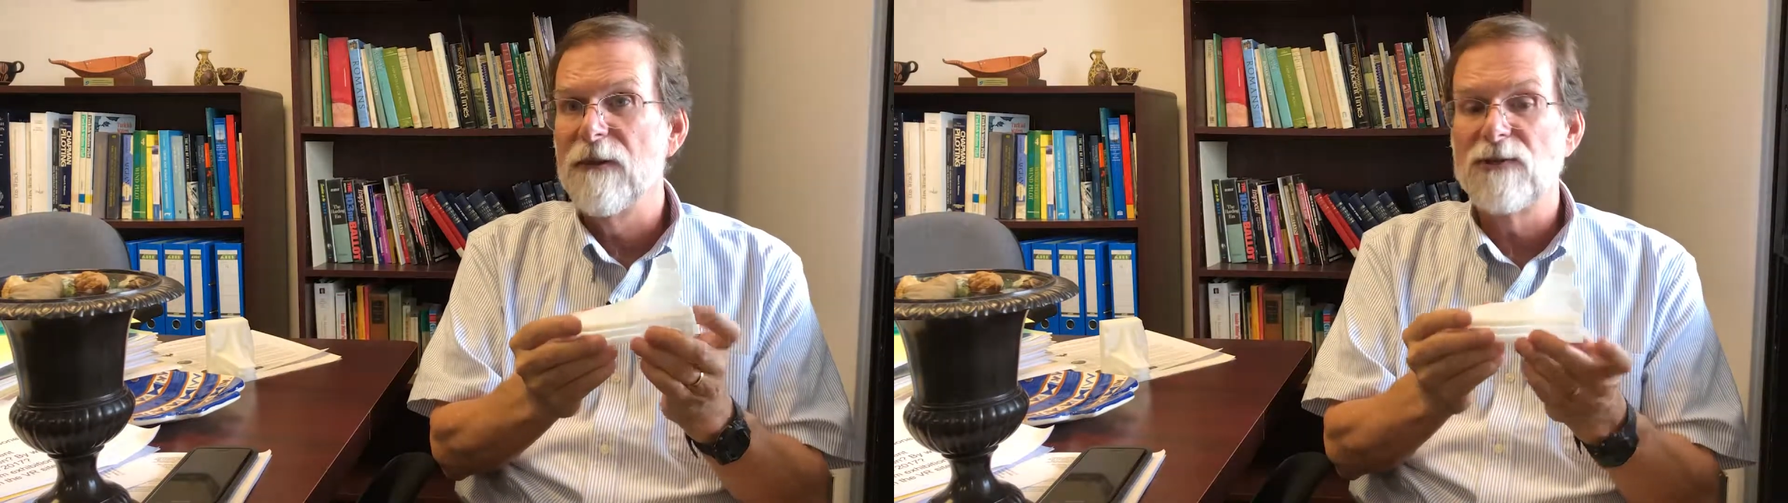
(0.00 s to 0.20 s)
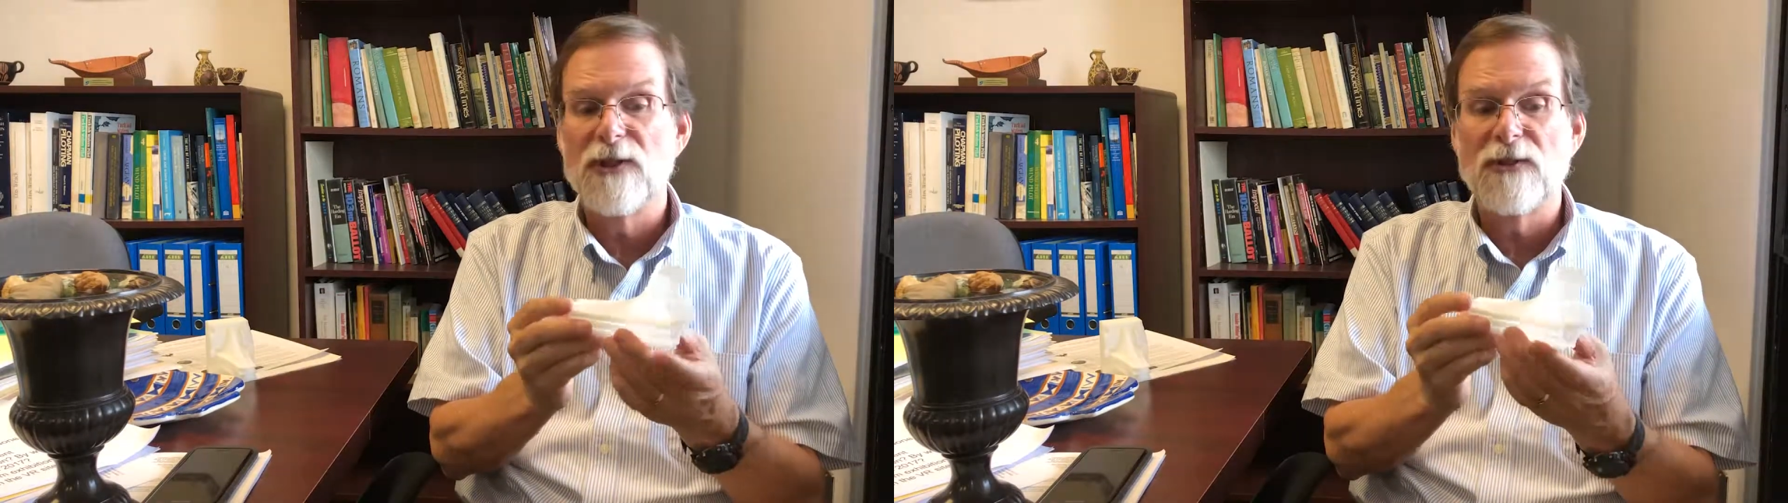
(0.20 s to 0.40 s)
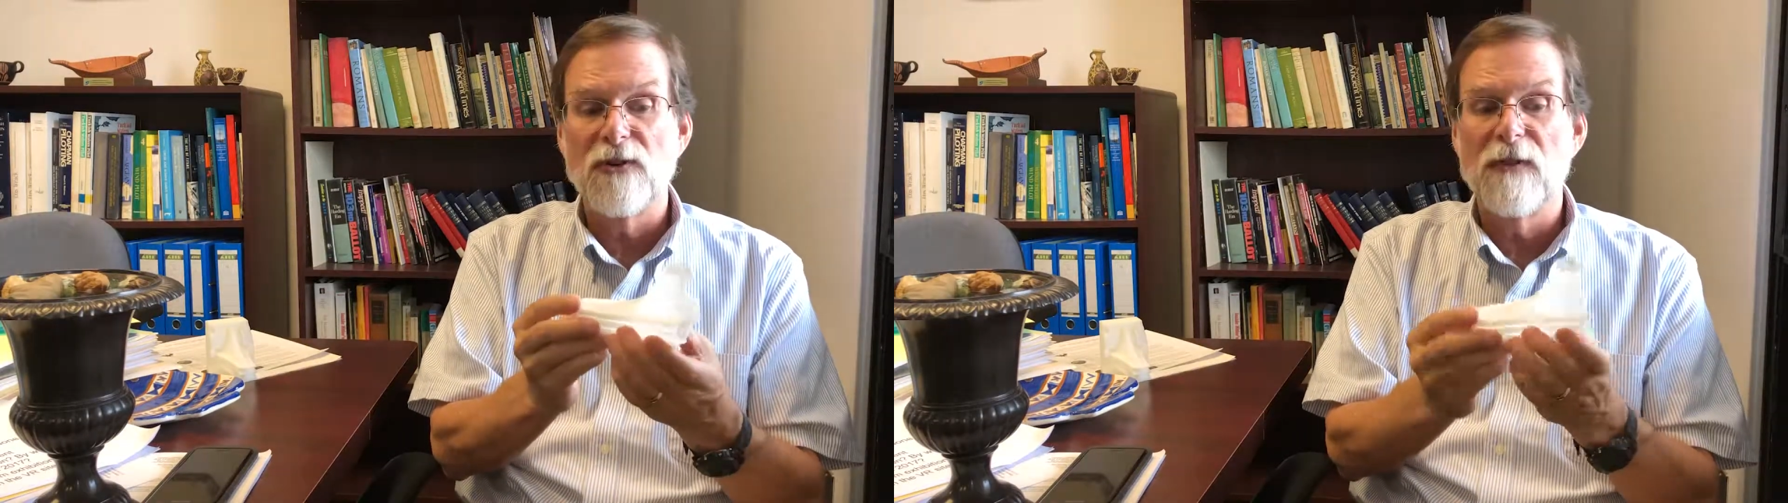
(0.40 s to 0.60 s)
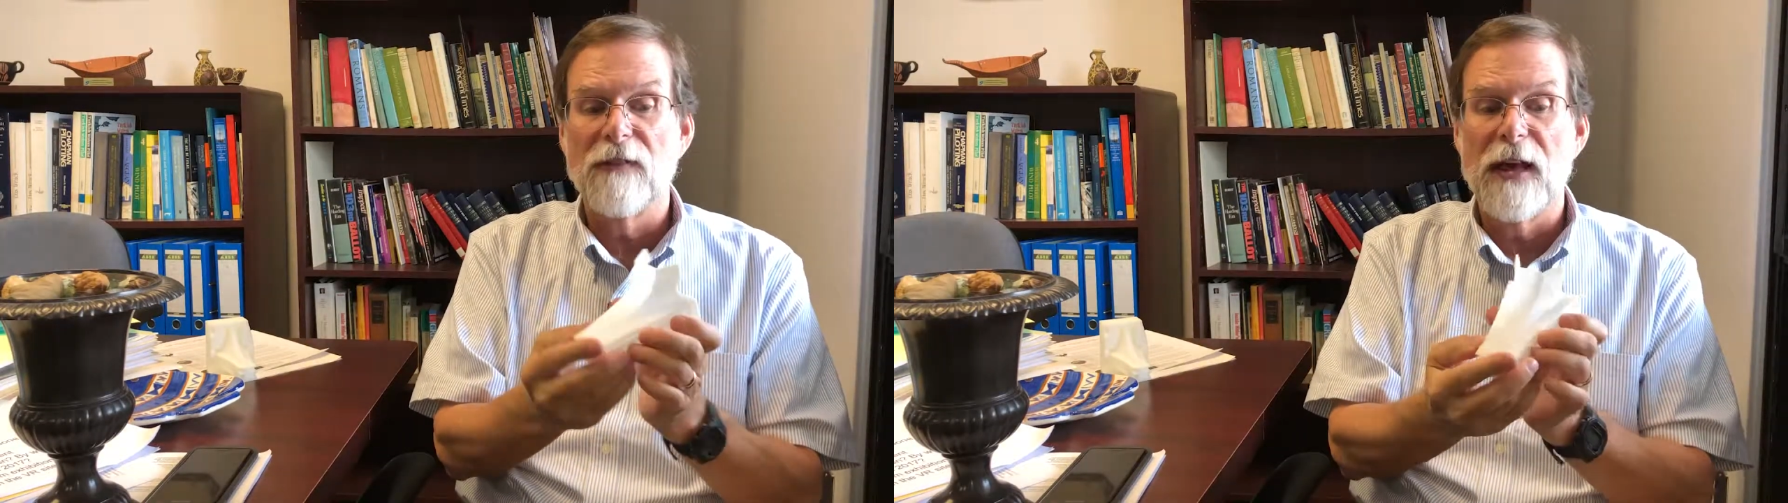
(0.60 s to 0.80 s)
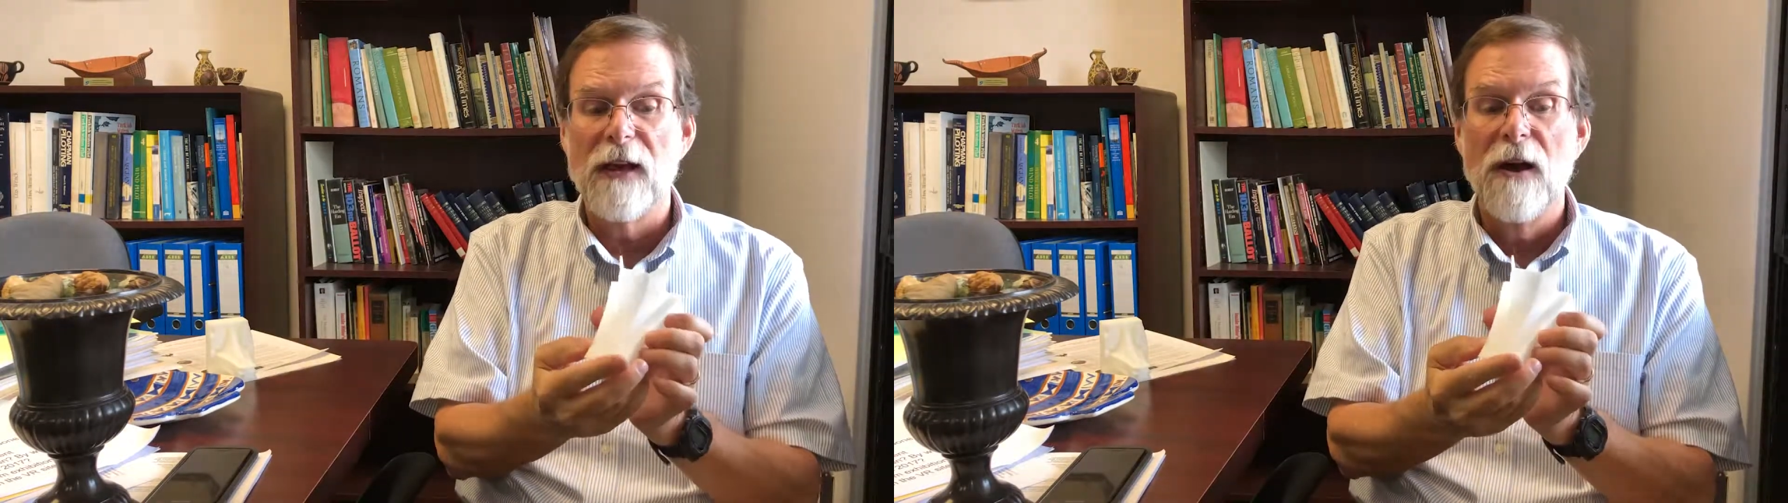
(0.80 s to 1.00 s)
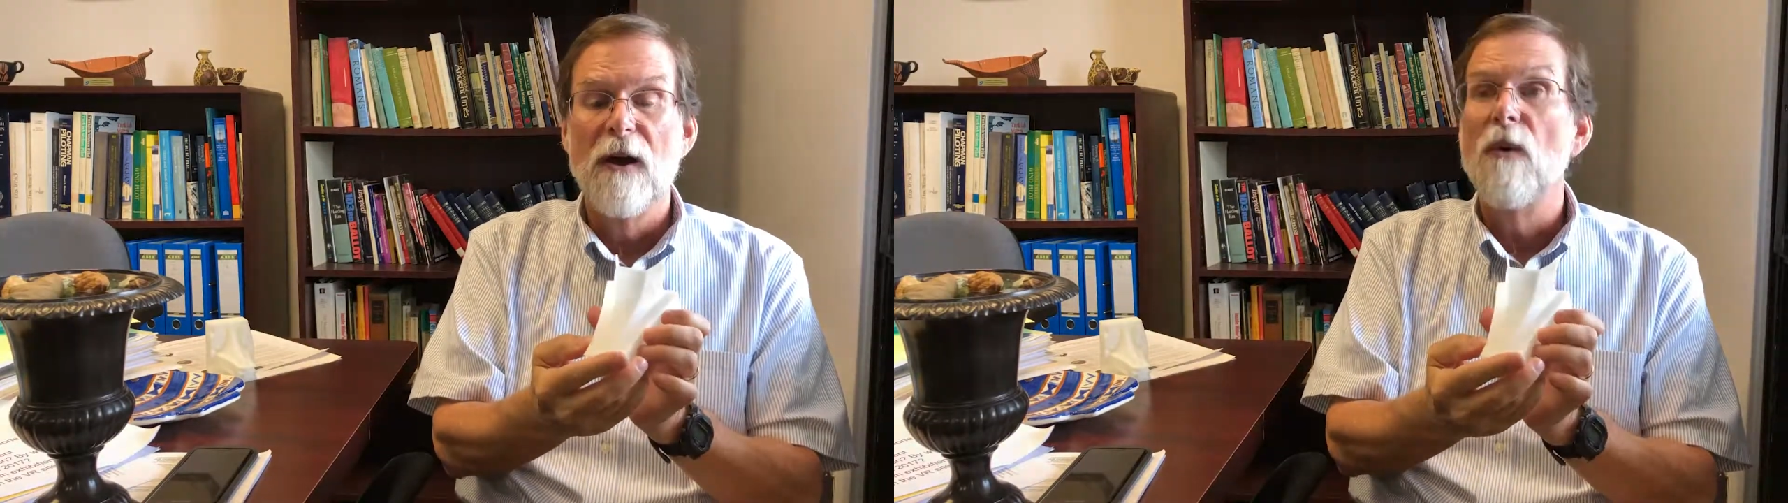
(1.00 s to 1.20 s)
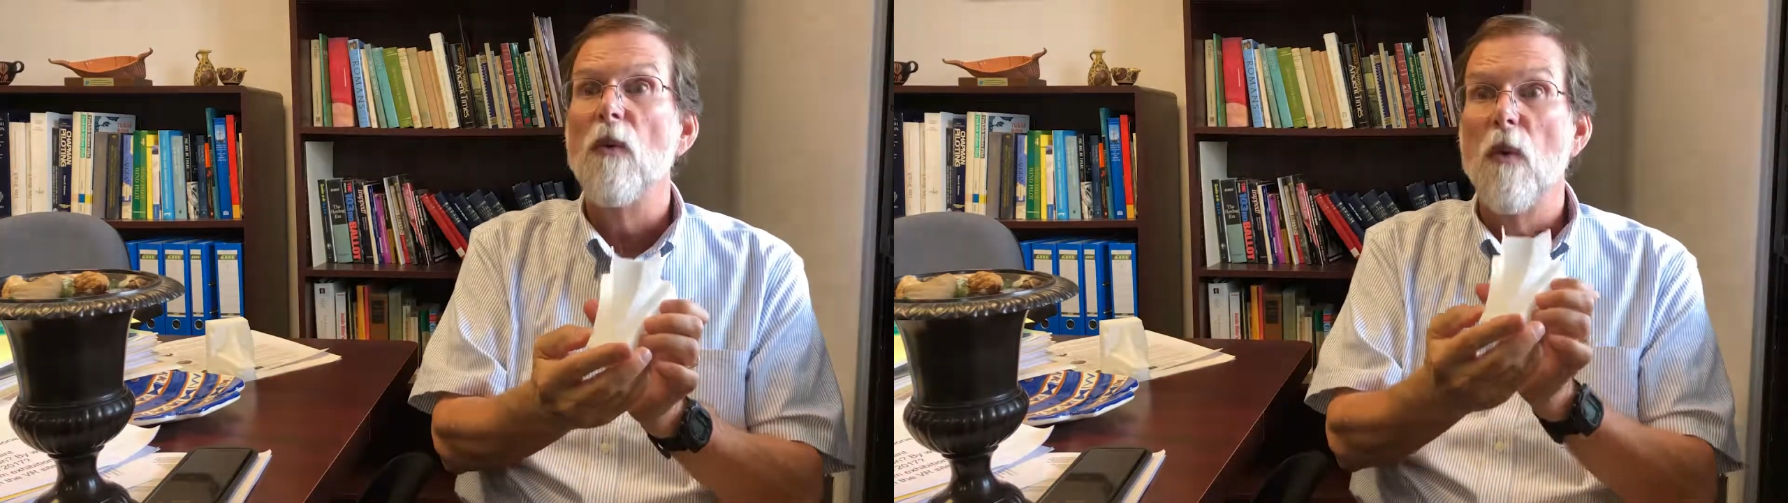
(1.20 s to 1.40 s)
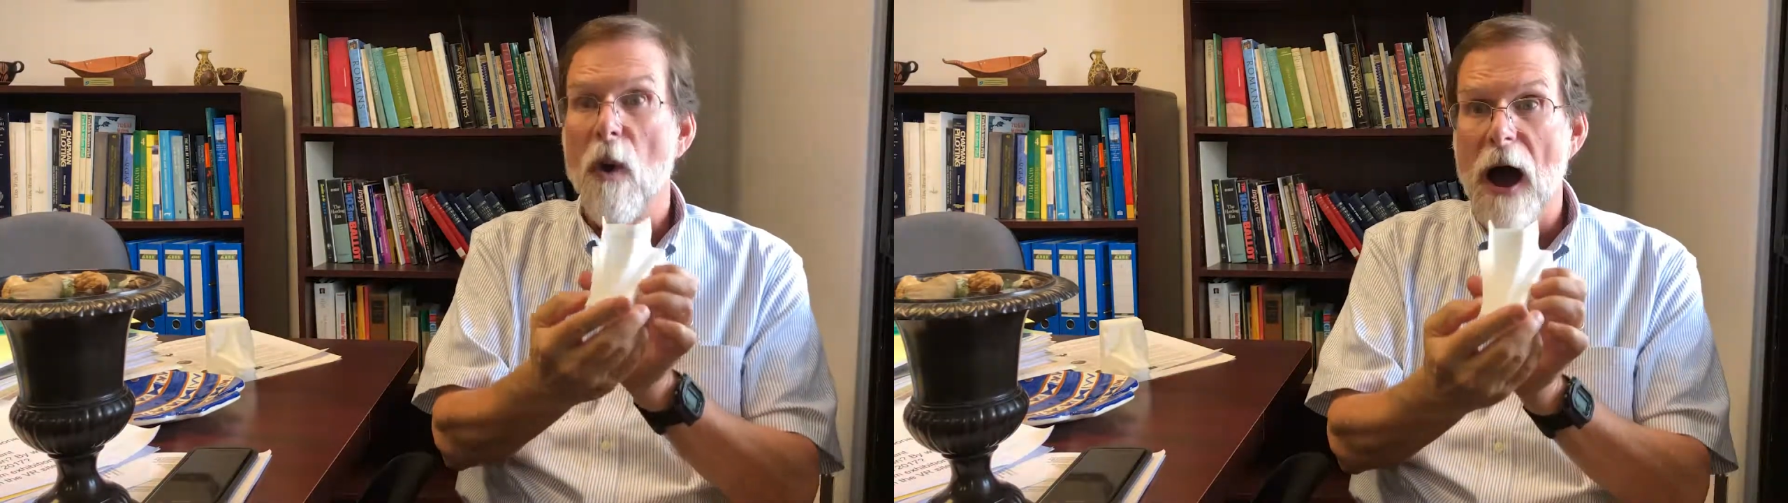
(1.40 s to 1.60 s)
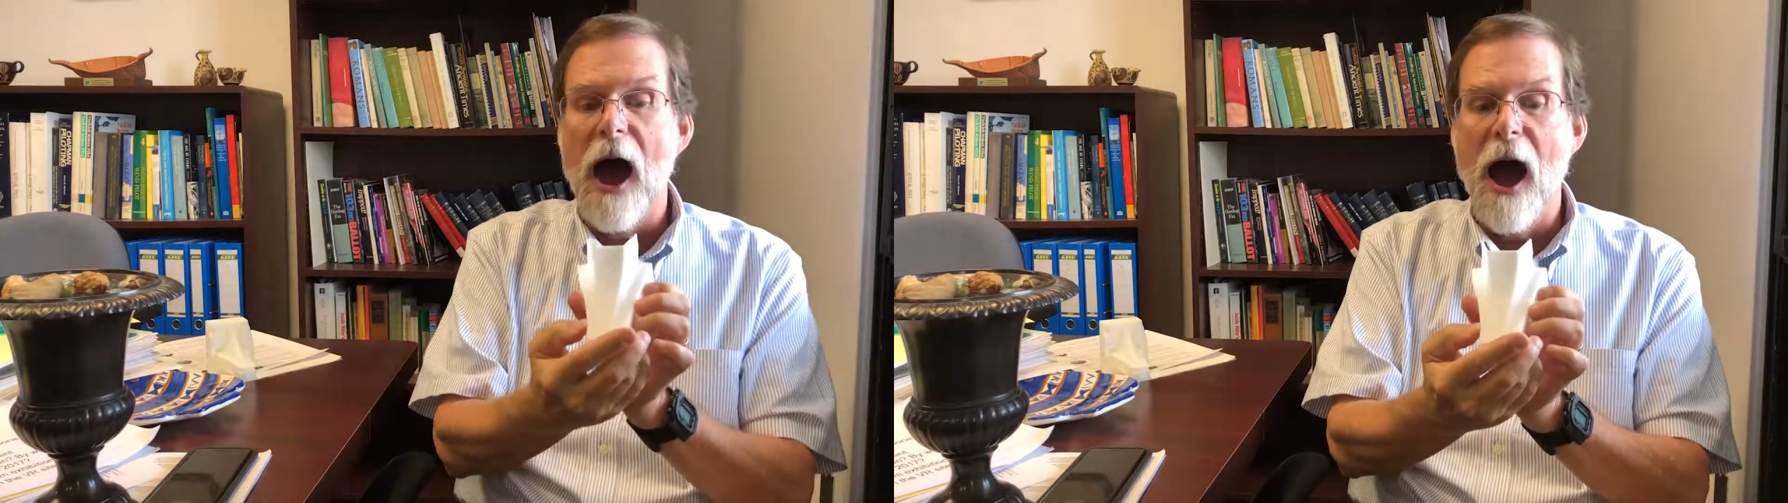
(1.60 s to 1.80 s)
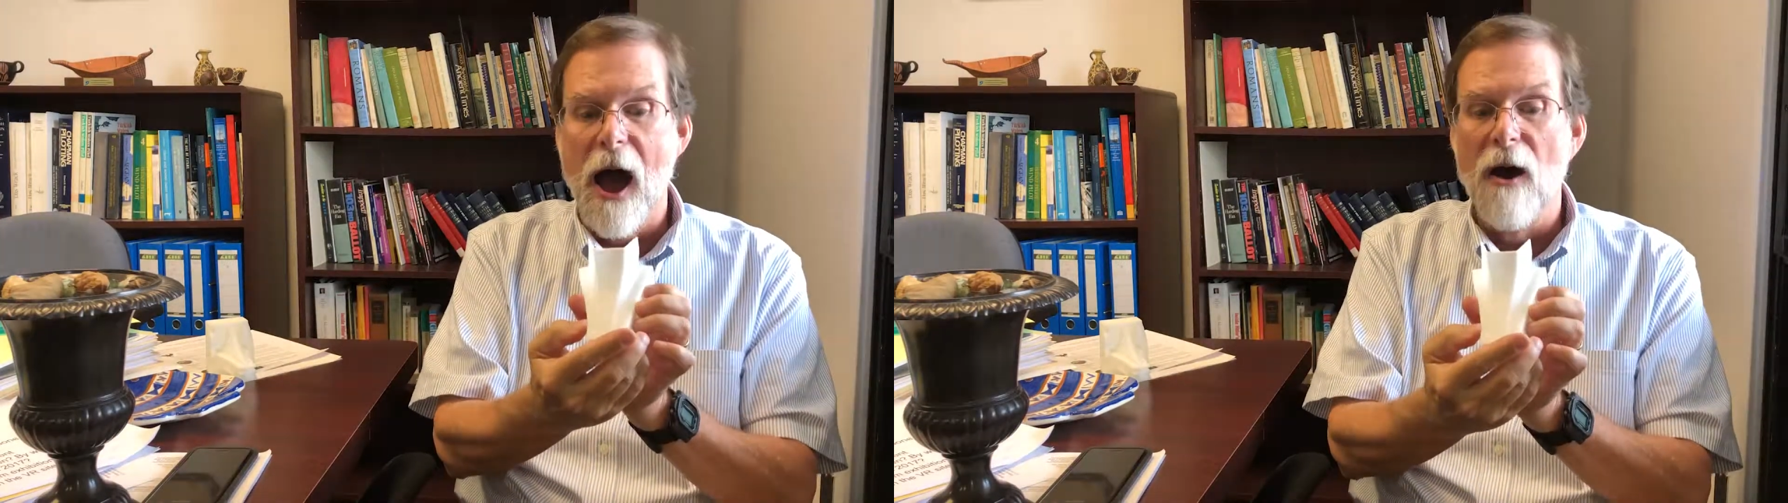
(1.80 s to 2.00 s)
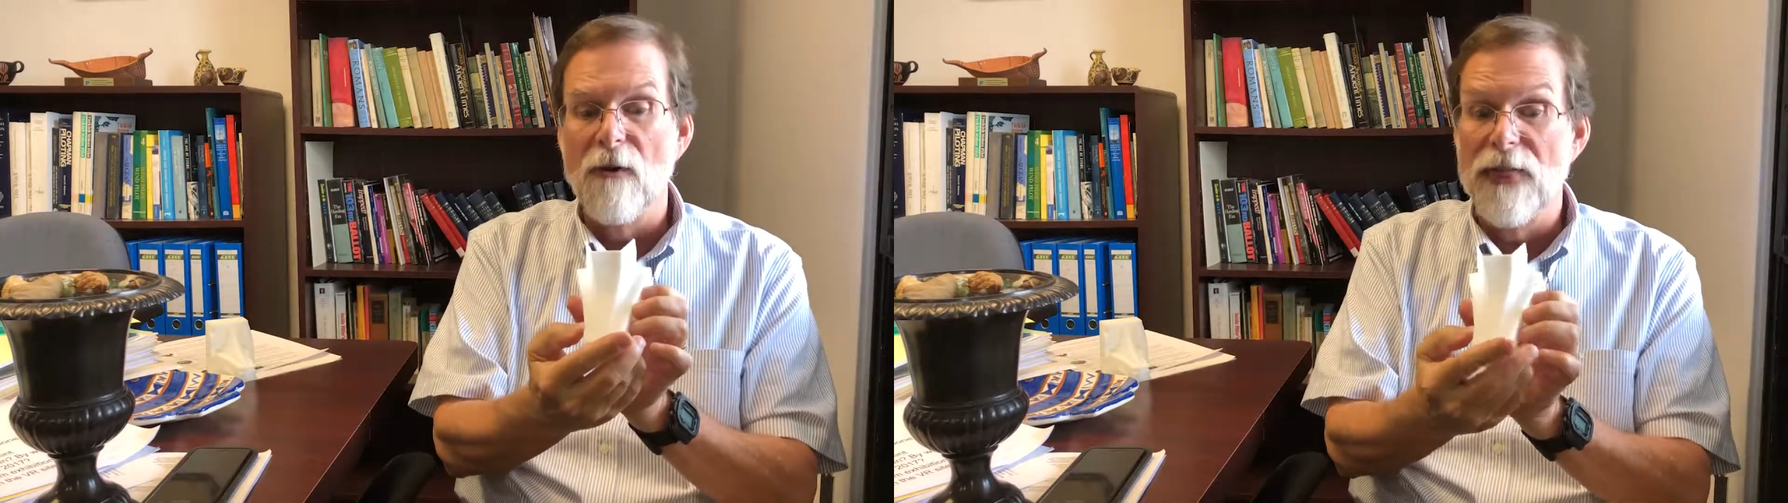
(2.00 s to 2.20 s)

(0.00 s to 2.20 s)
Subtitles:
It was just sort of like, wow,